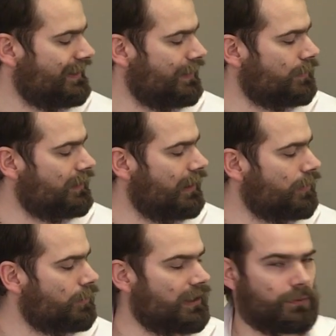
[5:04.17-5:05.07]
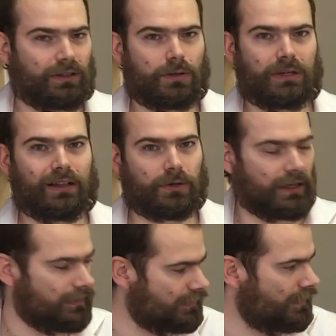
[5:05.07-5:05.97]
they will calculate with the real
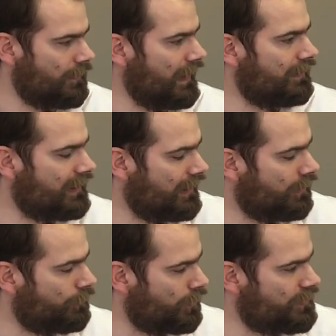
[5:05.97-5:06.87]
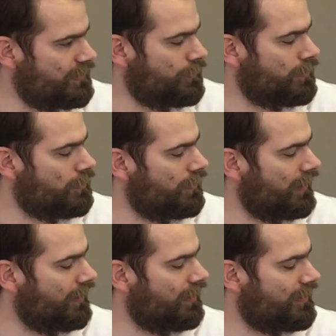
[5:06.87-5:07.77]
rent. And then, of course, if your
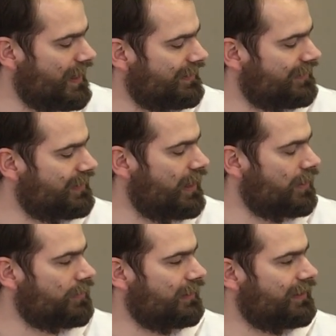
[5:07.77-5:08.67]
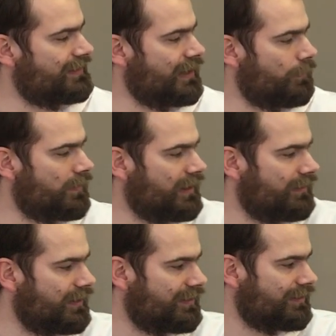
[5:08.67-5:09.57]
rent is higher than this number,
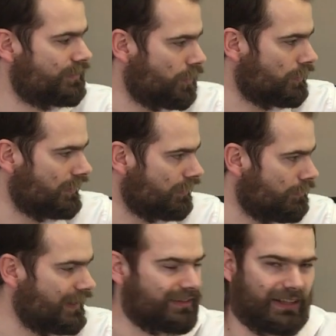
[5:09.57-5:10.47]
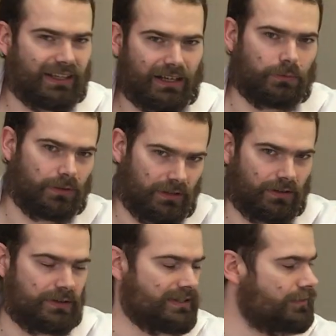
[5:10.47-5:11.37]
then this total monthly income will
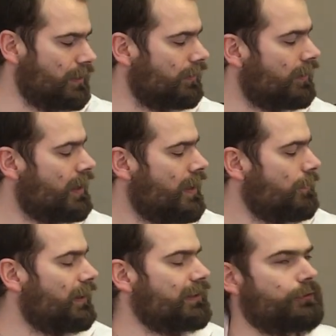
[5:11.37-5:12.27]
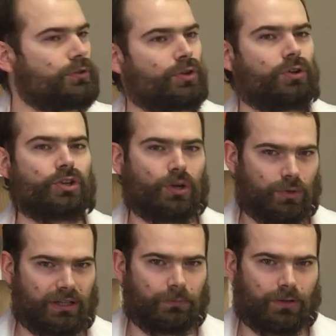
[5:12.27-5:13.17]
increase as well. But if you don't
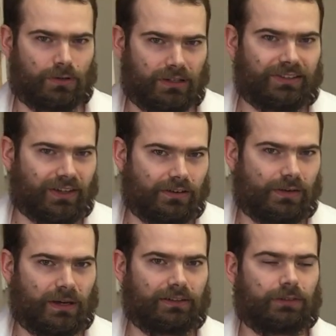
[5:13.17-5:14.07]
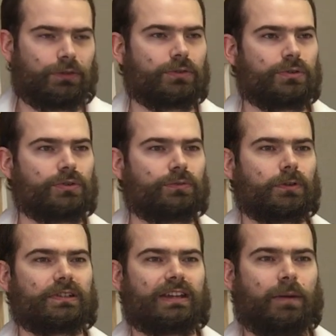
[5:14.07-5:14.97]
show them your lease agreement, if you use,
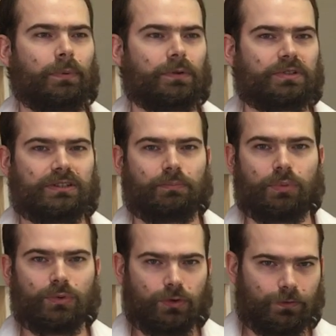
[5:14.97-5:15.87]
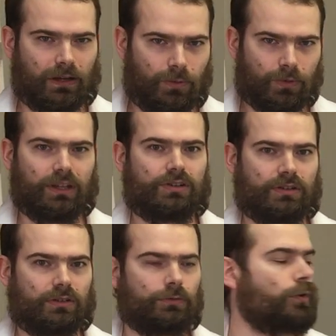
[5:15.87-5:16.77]
for example, just the proof of
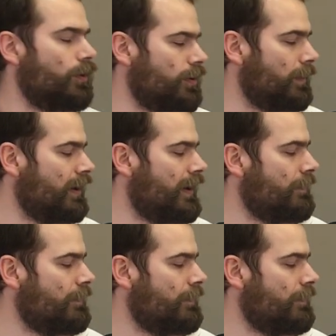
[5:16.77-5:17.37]
accommodation form